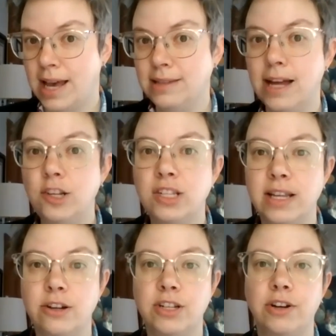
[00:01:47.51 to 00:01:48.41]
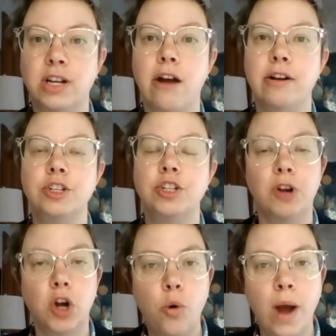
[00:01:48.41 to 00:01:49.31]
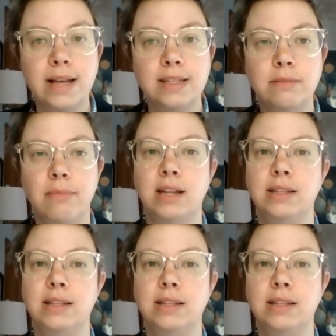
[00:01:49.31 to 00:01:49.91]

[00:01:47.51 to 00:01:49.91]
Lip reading: and legislators are encouraged to request model